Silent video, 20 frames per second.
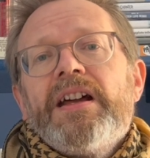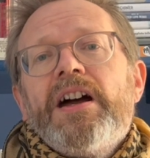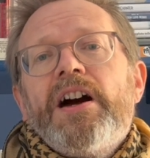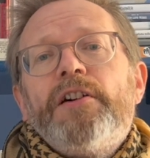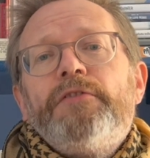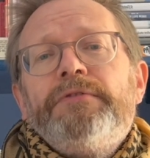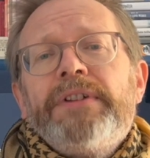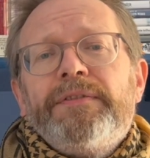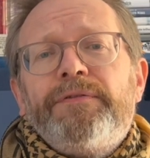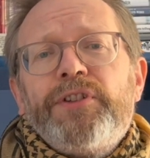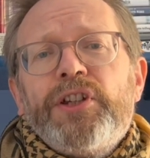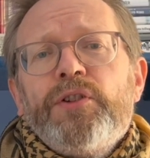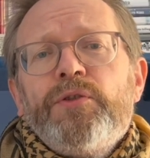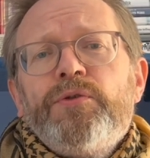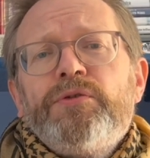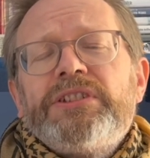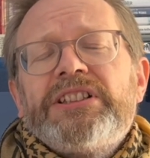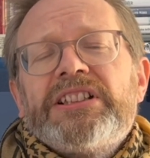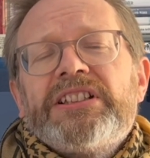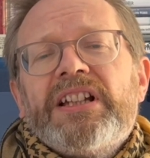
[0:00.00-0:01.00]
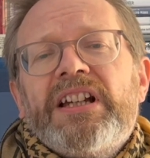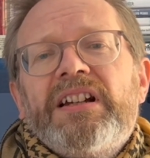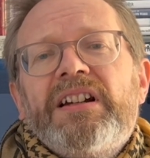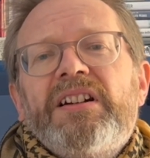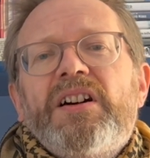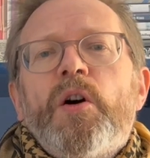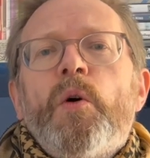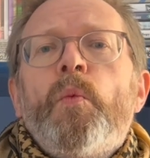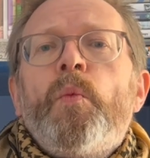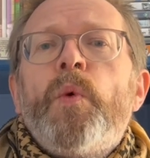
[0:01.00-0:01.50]
Reviews
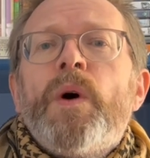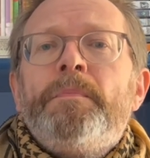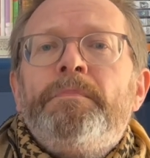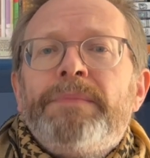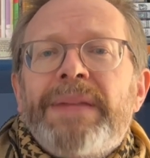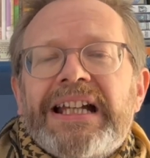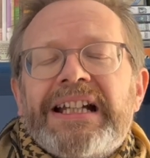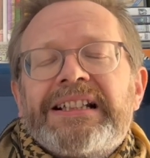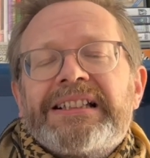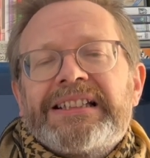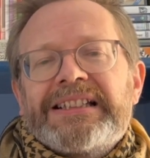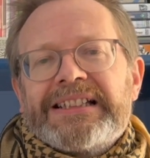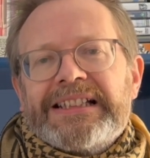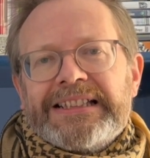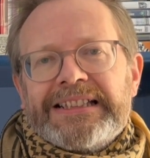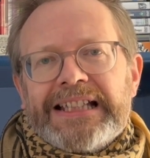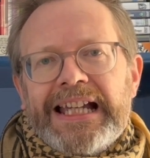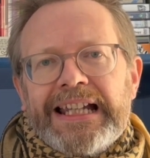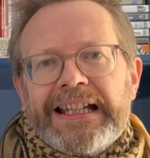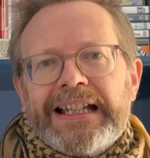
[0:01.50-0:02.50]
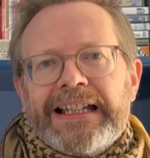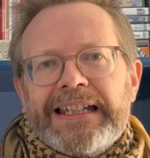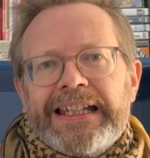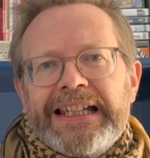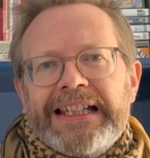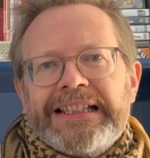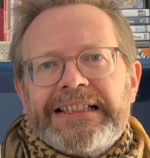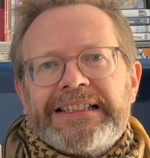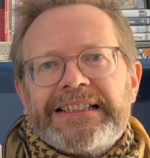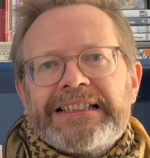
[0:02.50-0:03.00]
were mixed, to say the
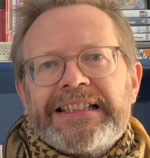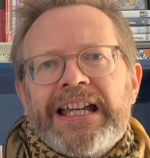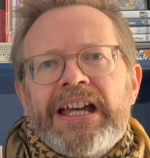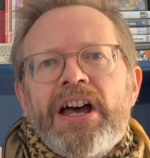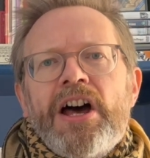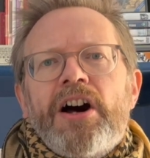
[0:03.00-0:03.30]
least,